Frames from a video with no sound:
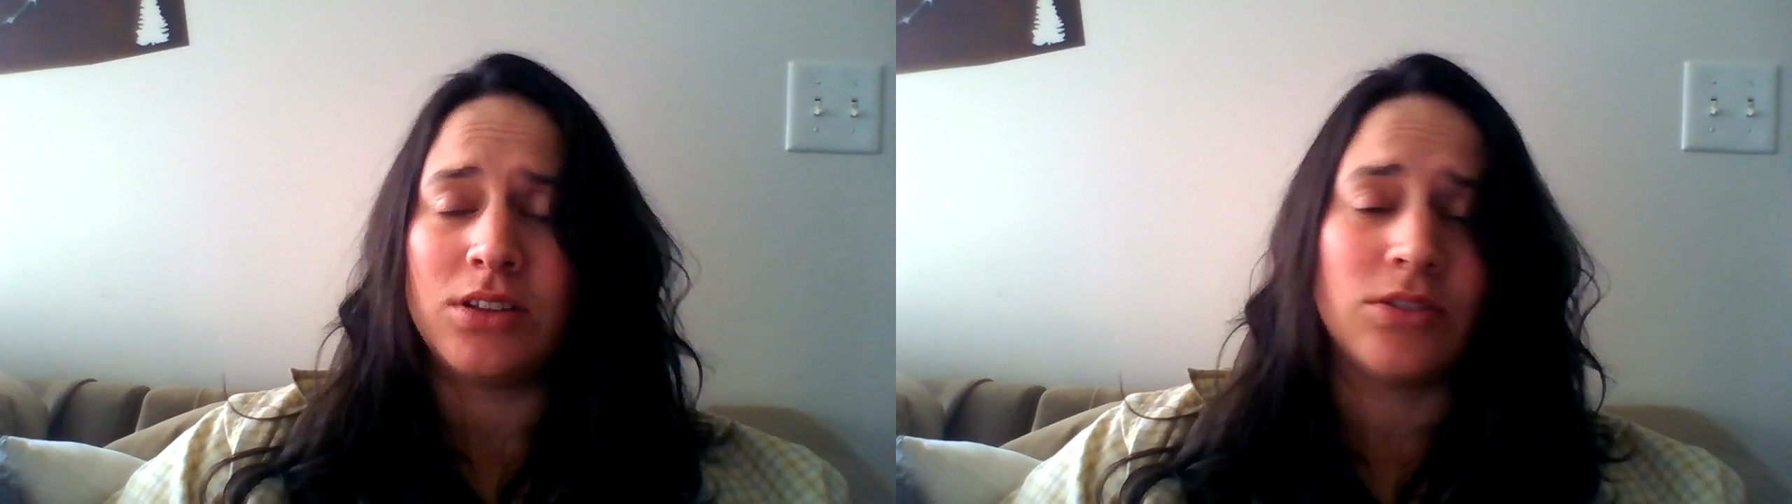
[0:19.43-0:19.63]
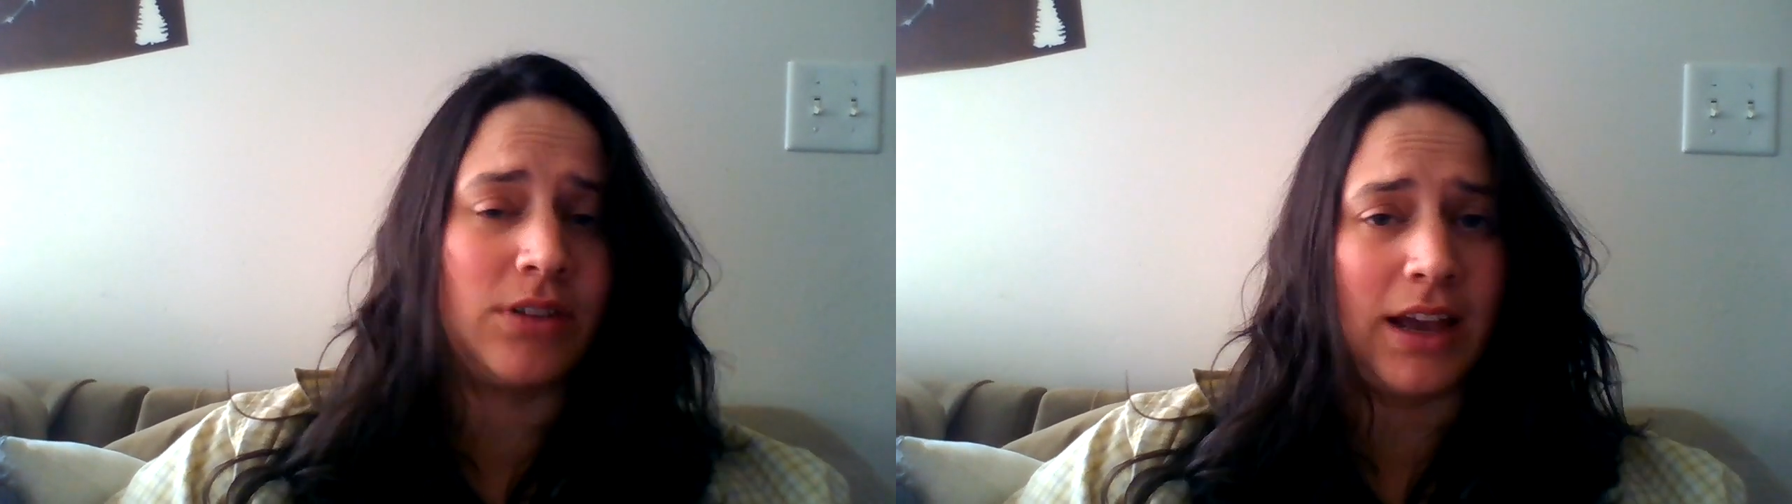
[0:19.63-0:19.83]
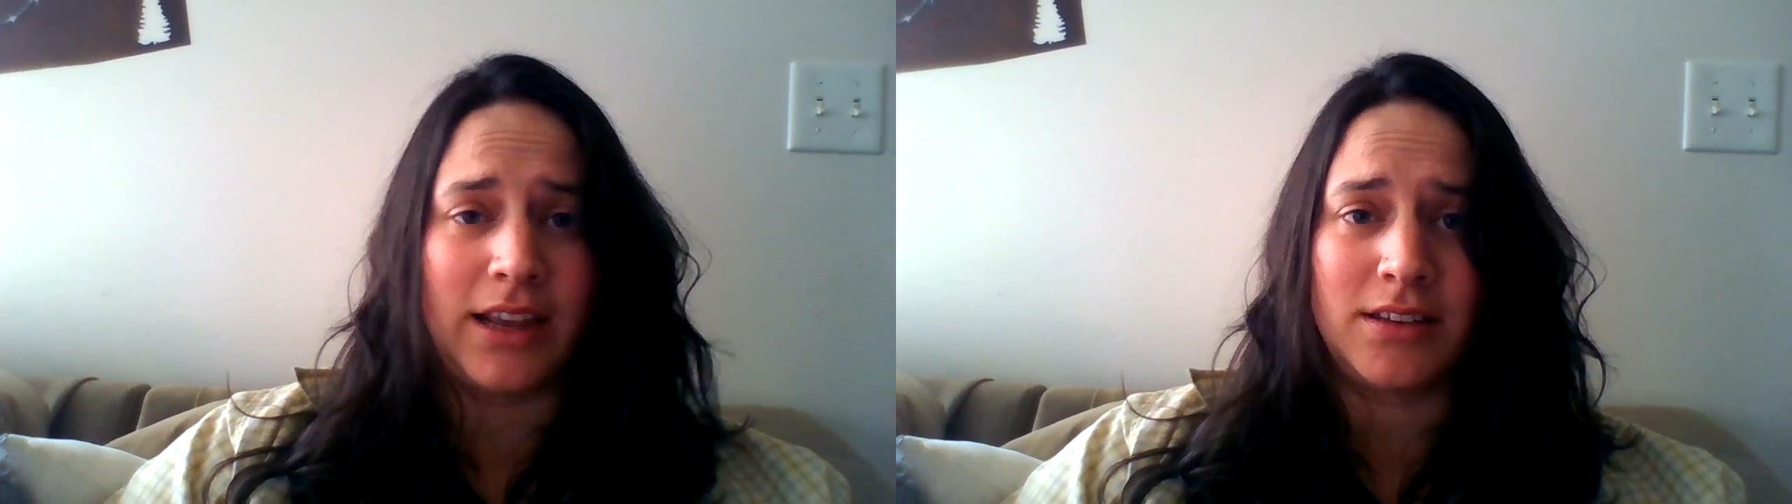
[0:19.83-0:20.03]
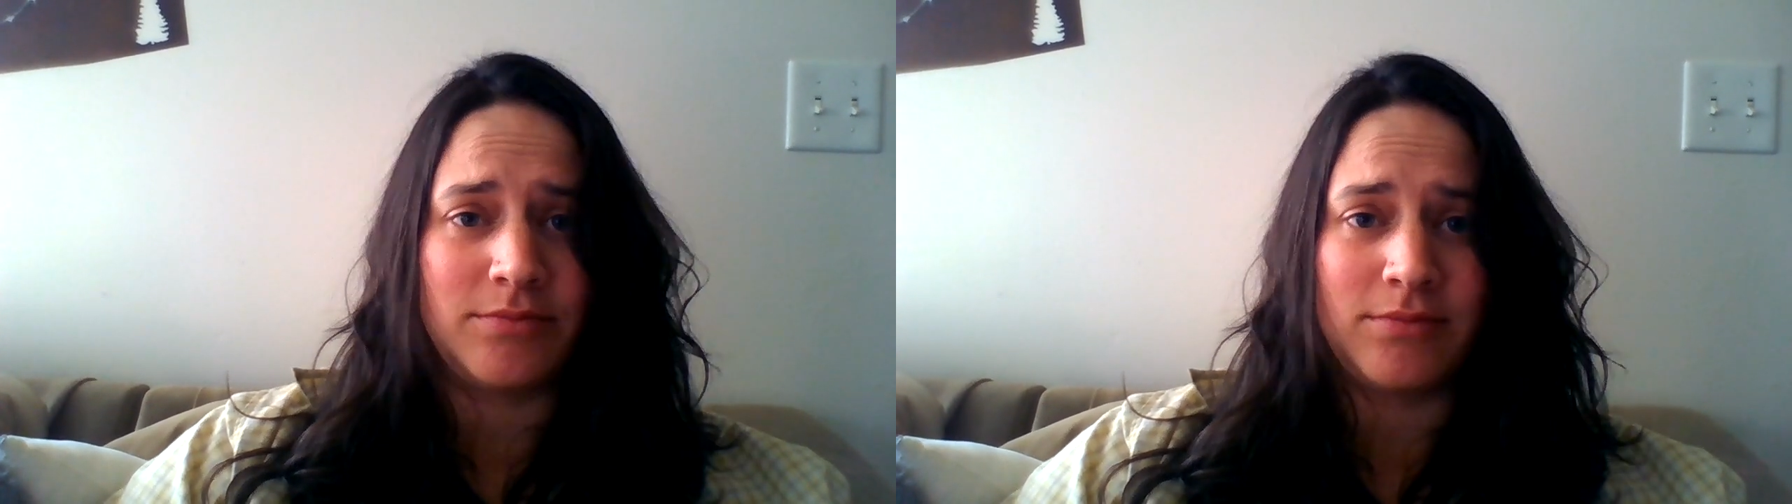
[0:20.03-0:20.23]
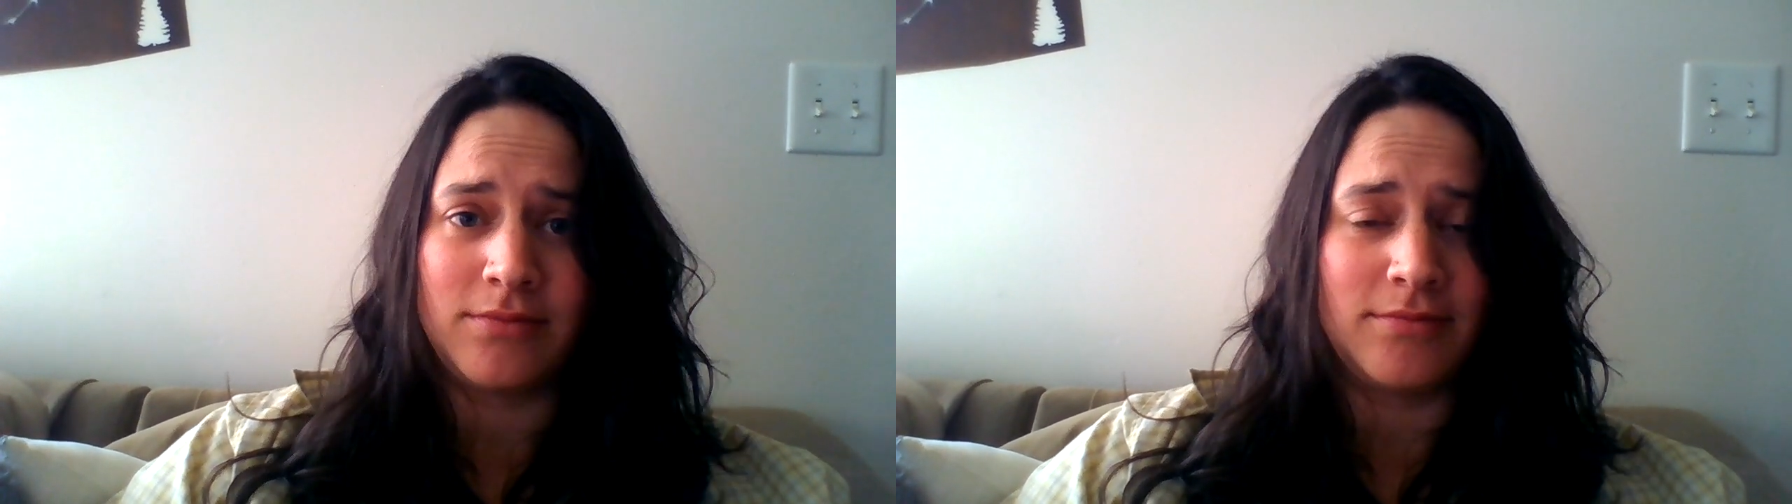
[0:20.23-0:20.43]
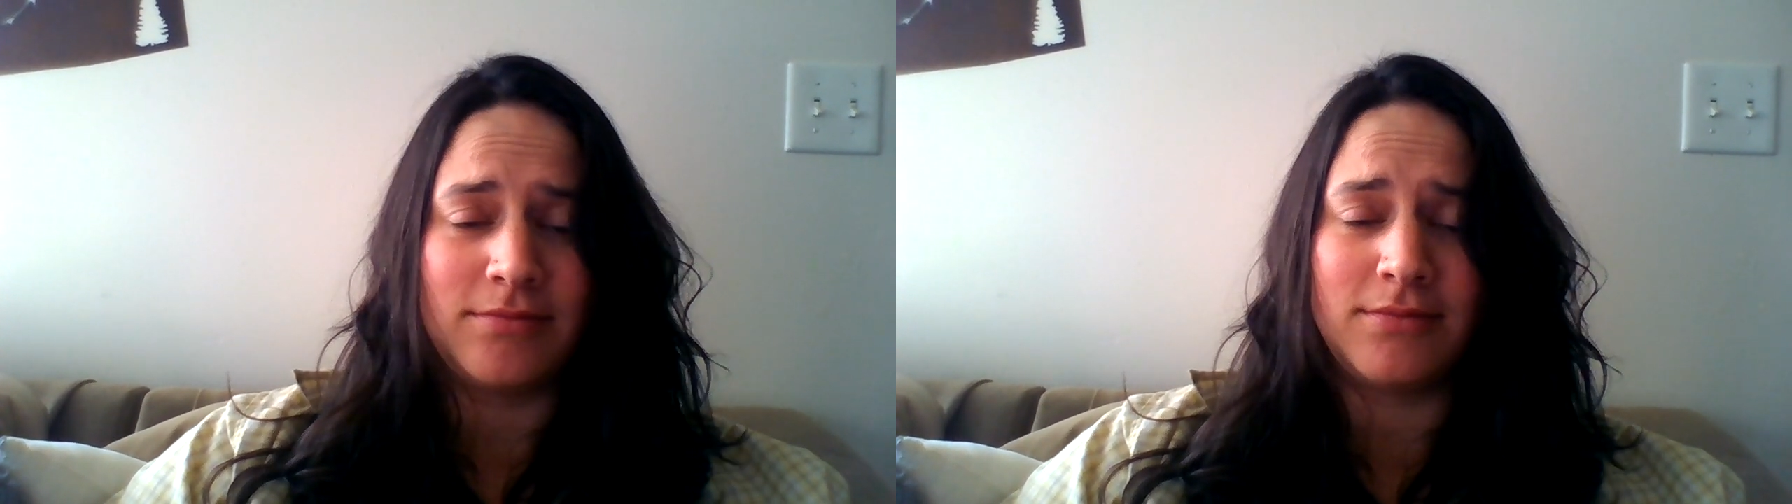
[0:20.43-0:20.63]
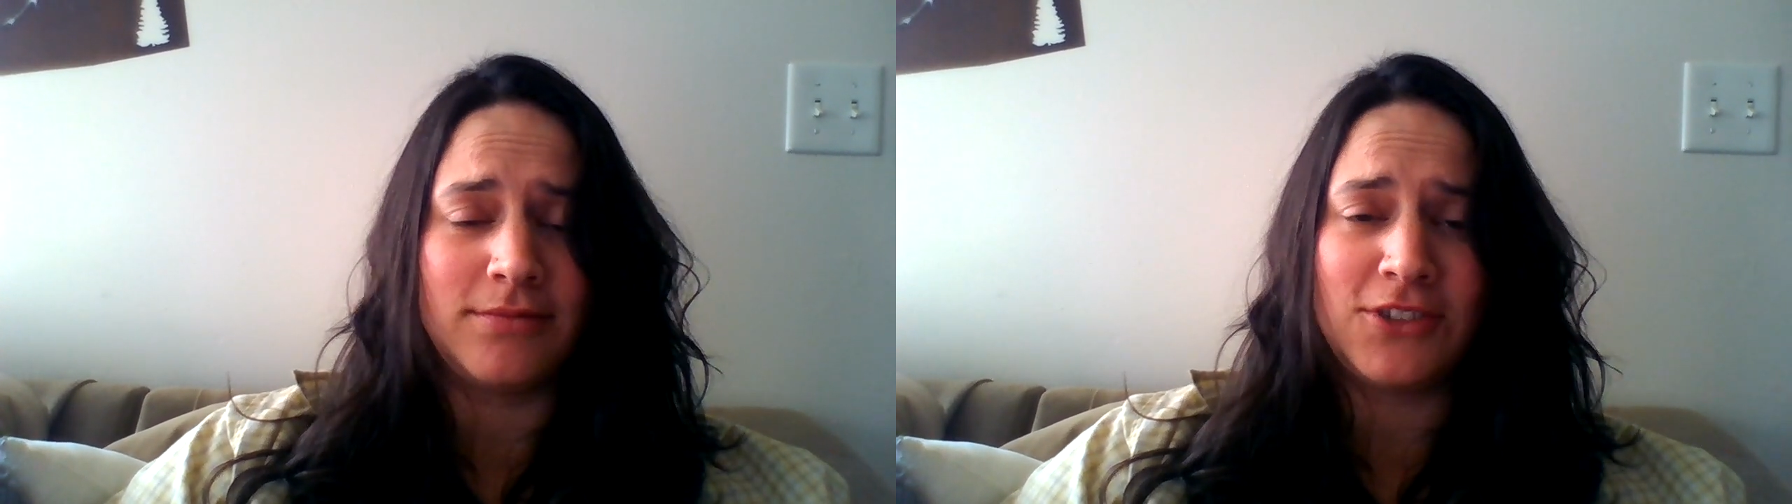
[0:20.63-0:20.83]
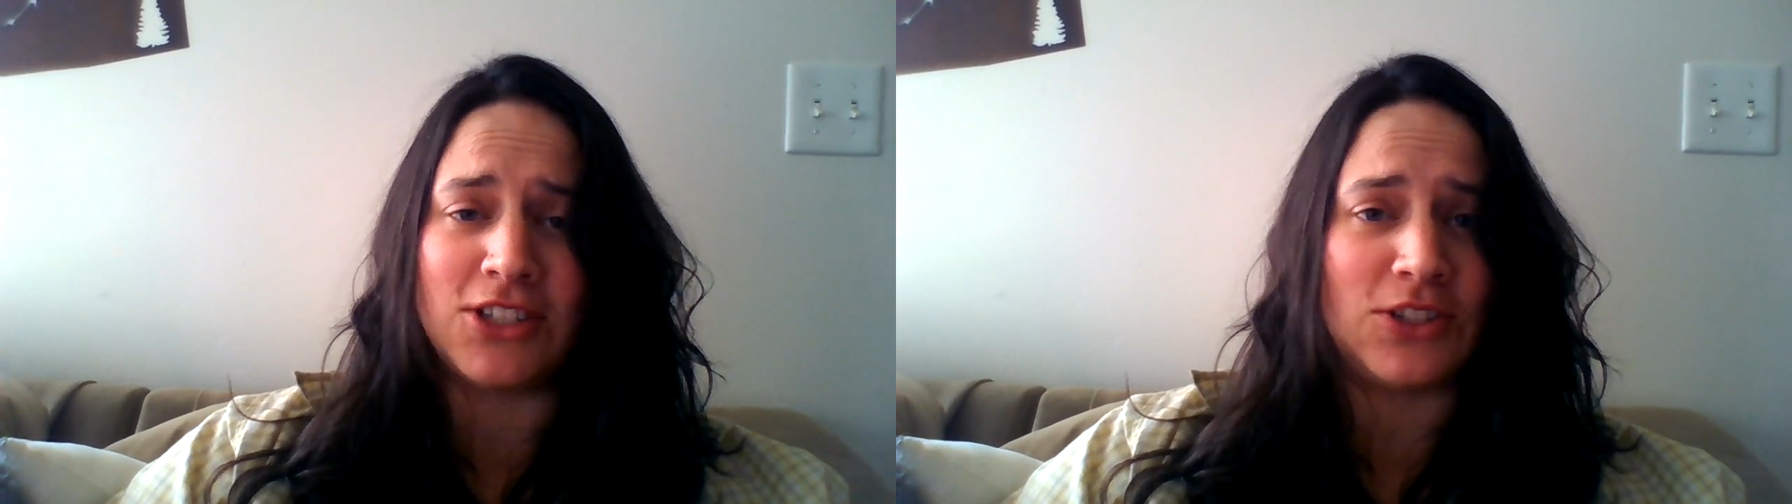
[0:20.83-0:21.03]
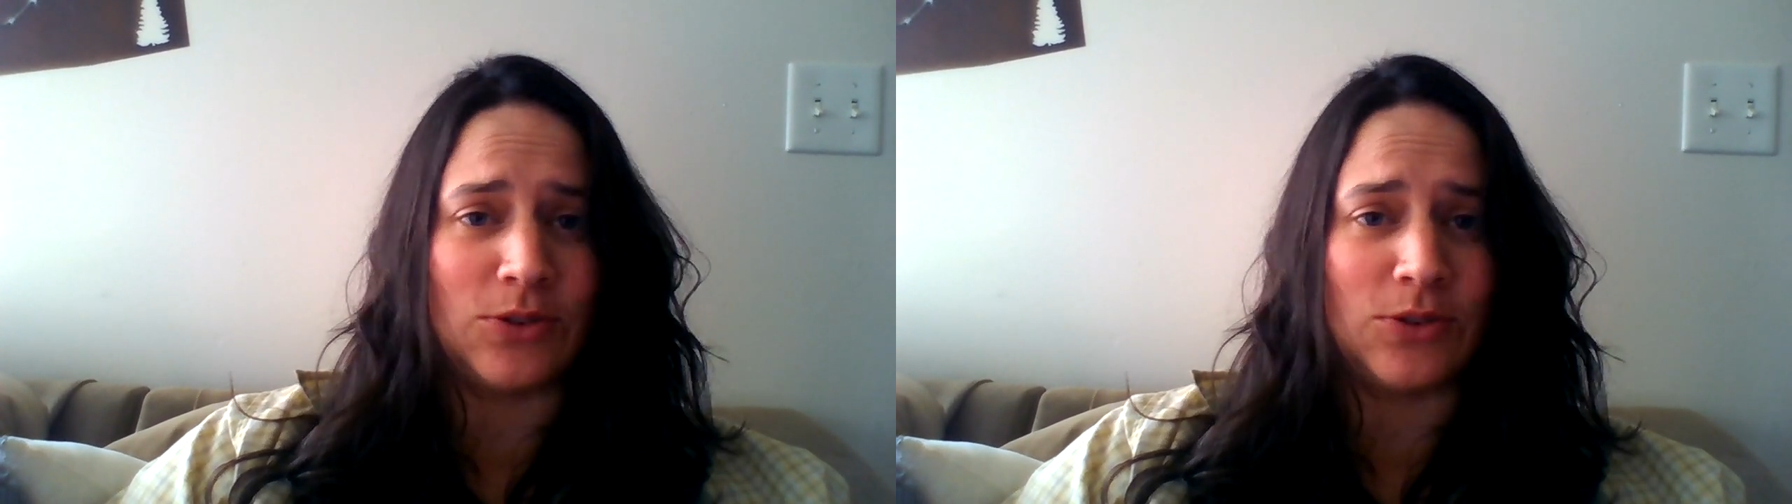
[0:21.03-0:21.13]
don't hide. Just